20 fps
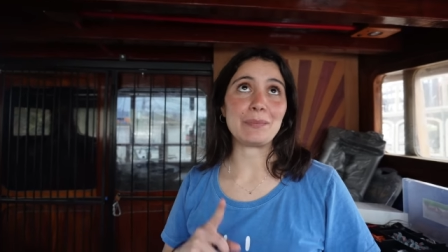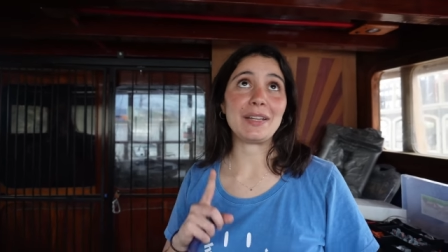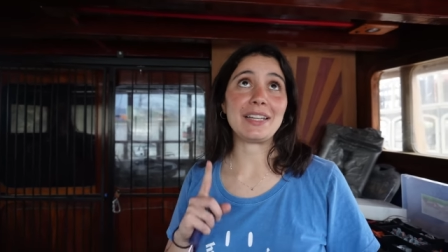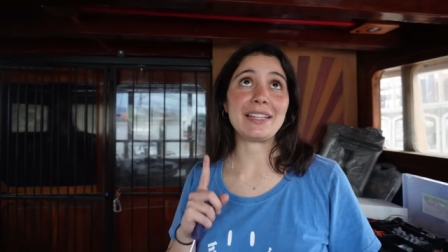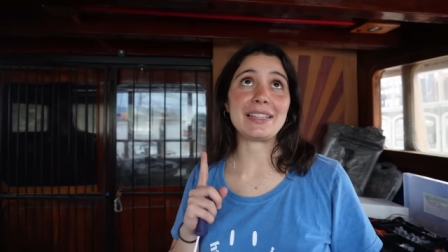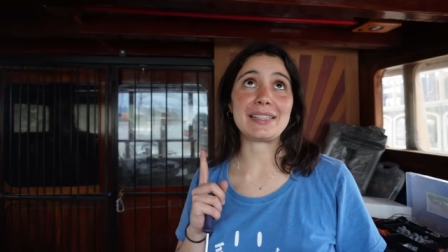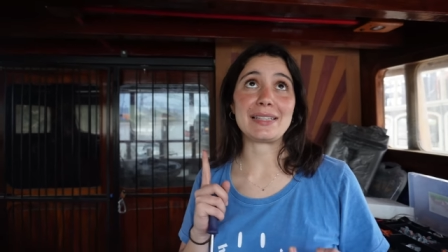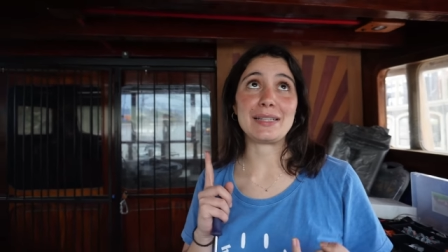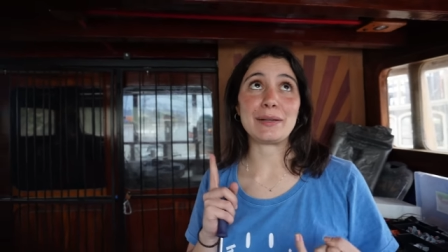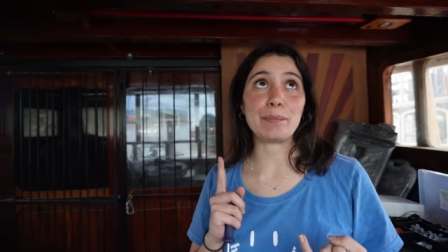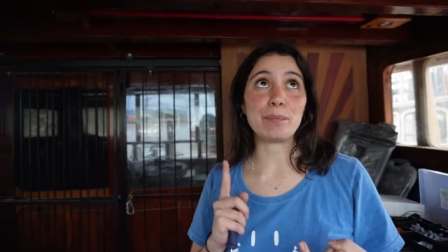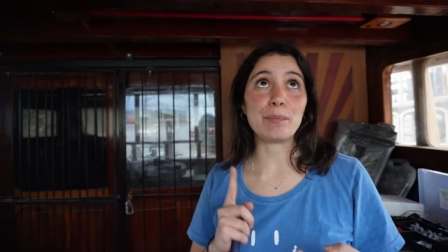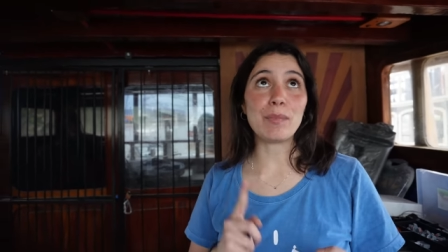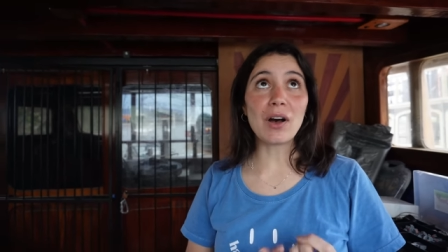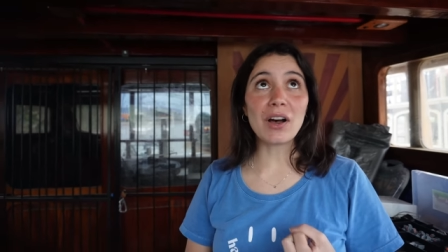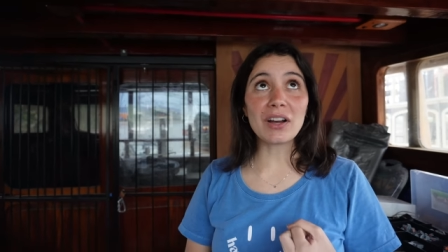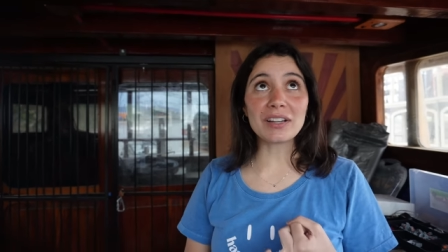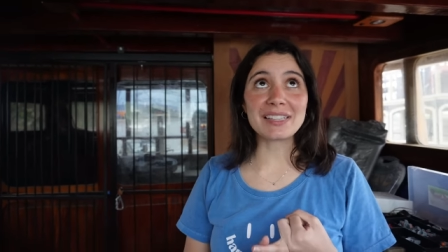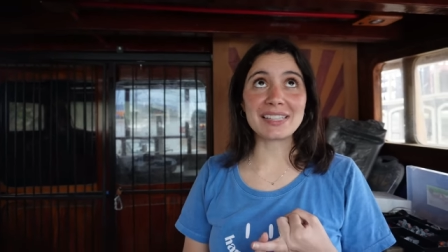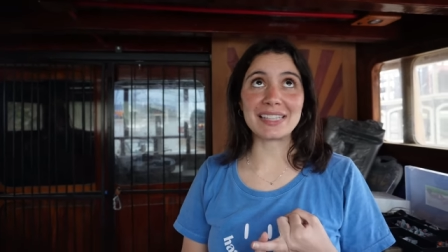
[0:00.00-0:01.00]
because the
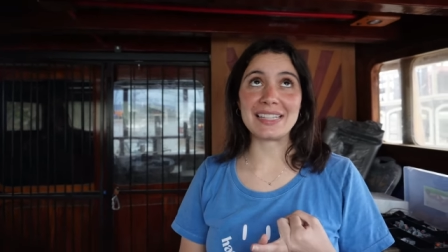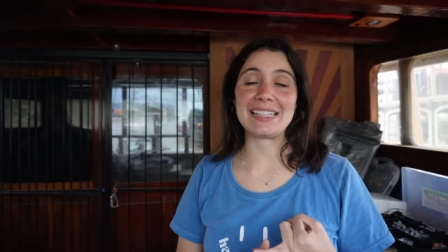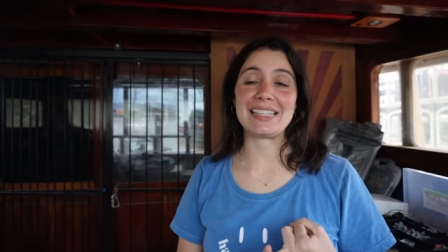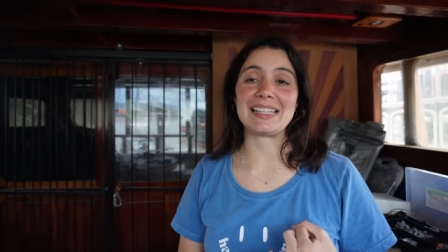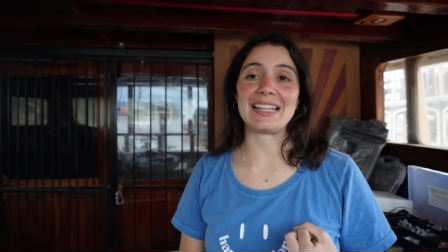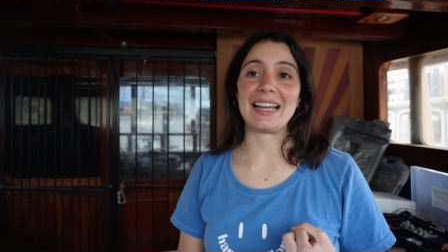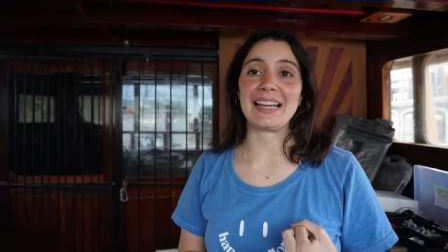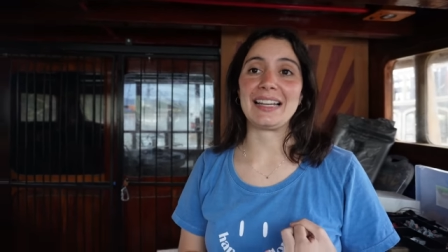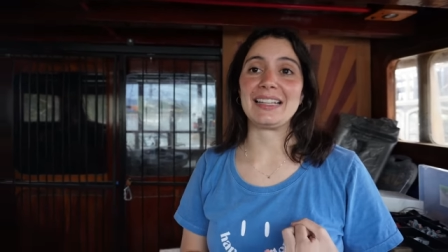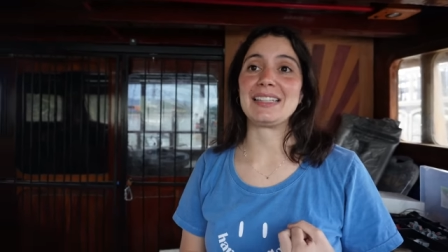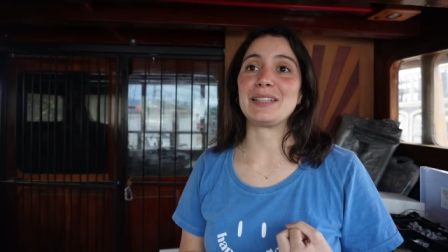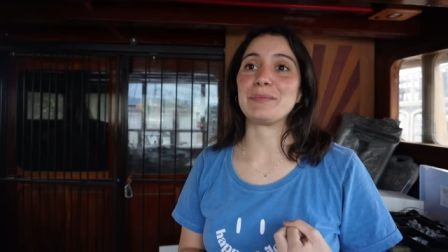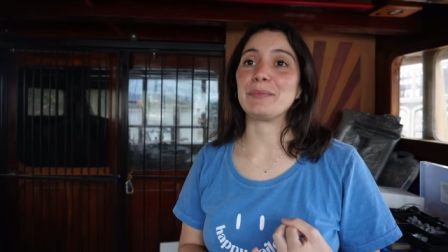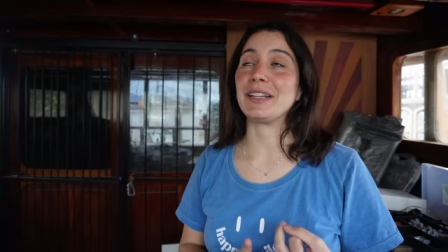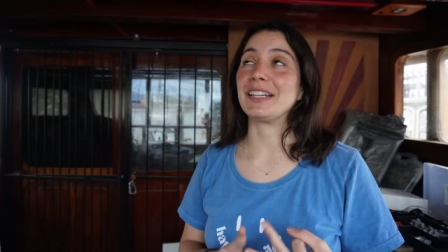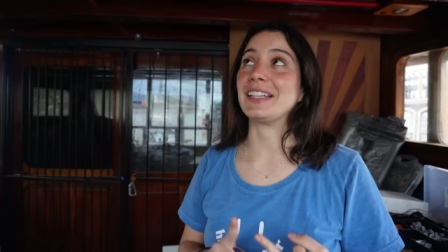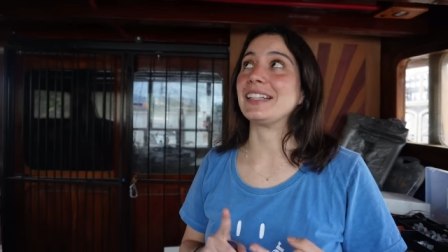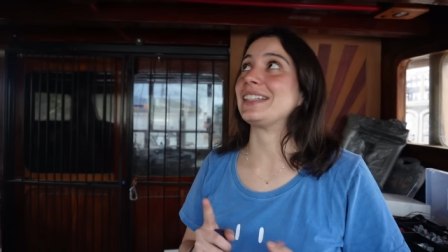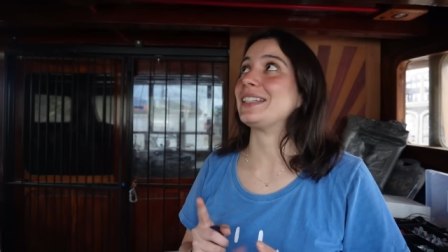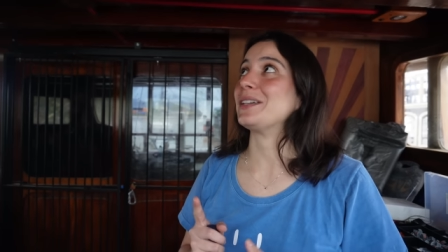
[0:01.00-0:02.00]
box is nice,
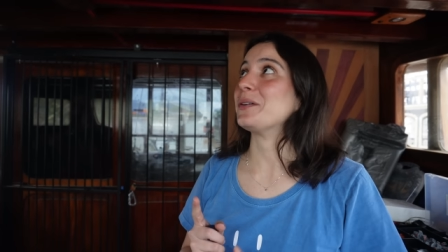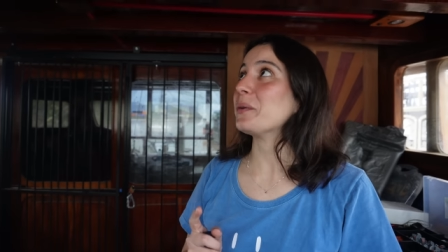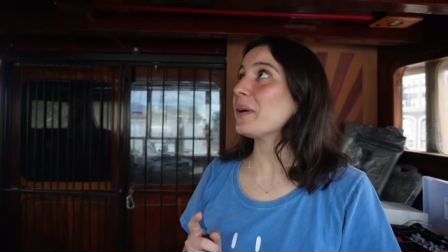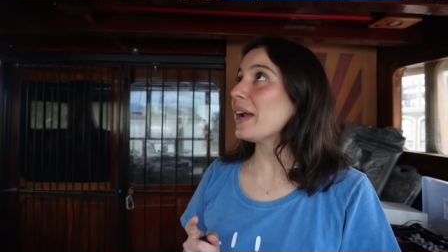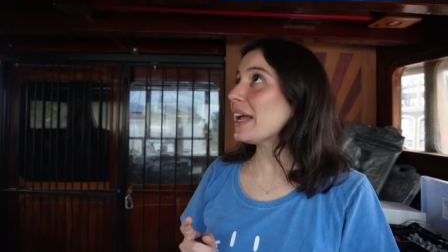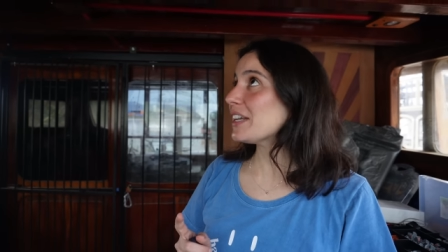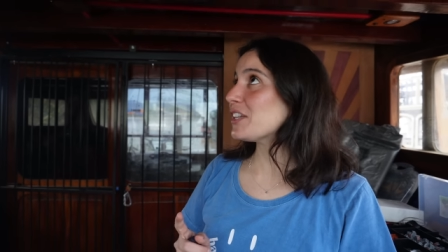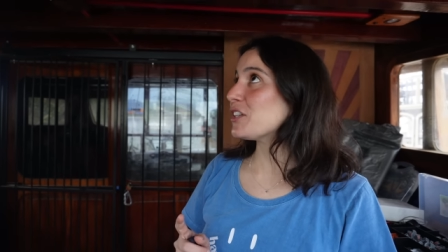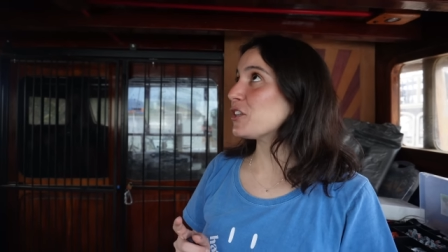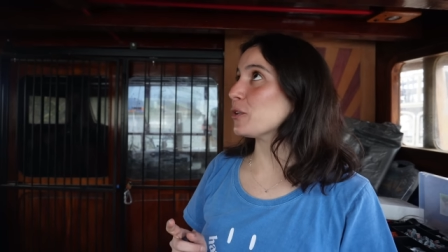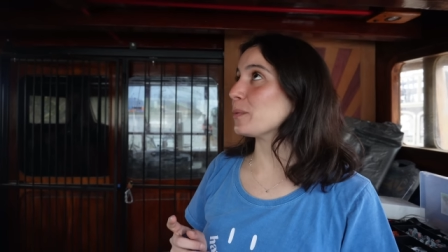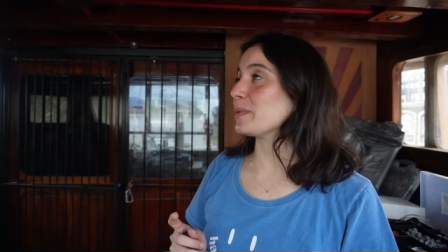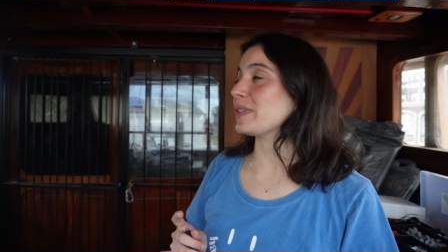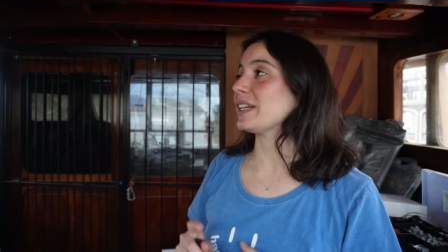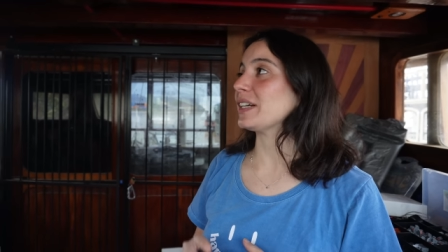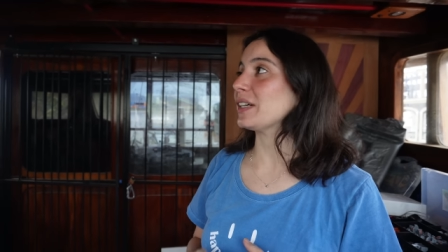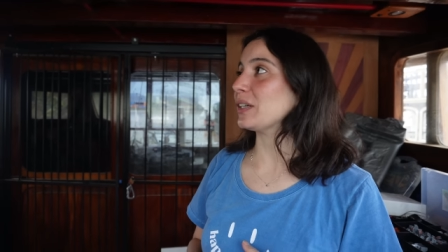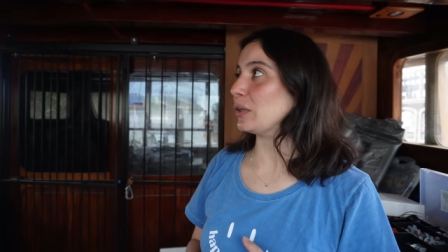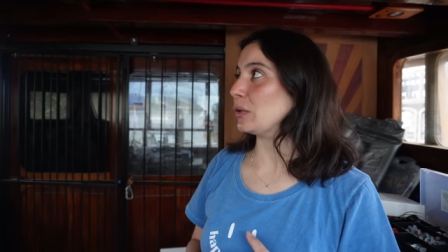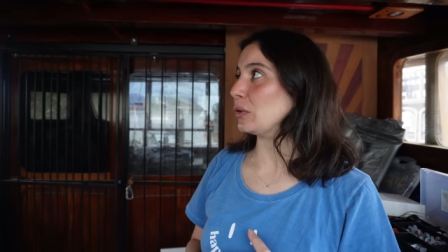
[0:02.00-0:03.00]
because the red tubes
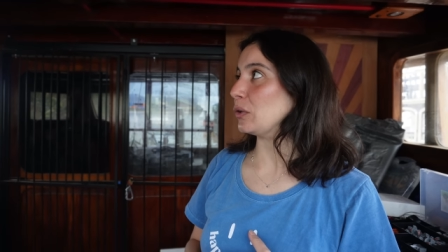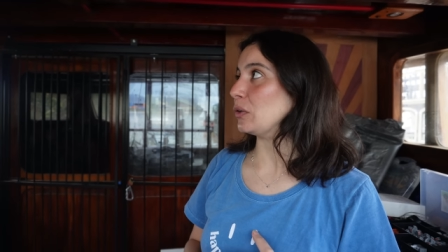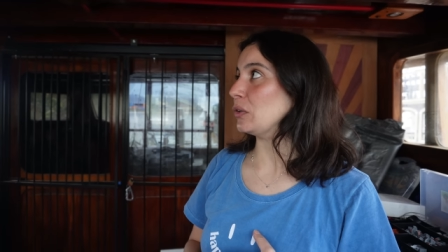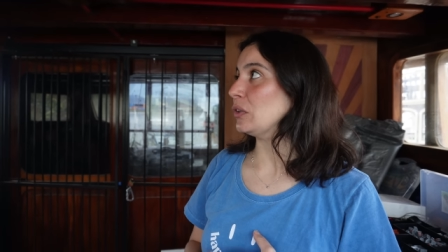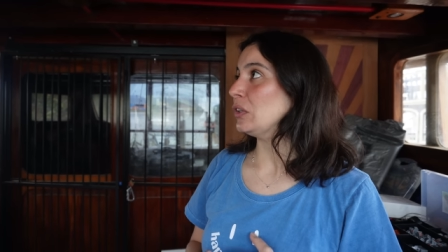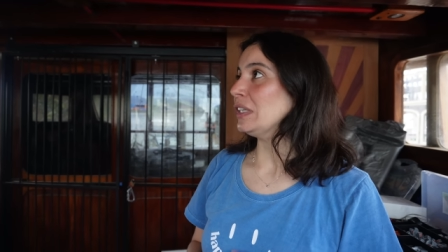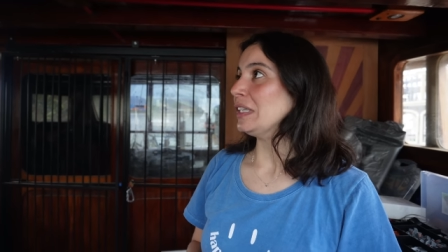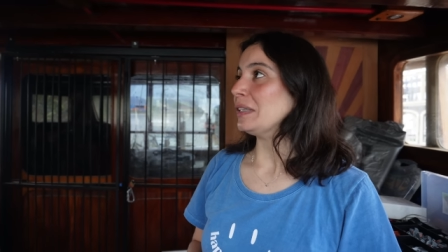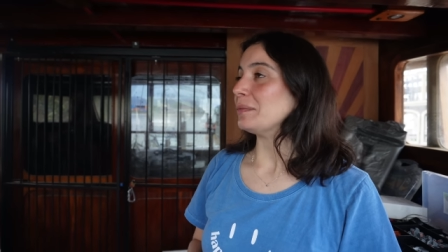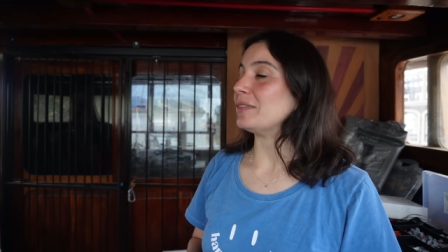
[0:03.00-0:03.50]
are cool,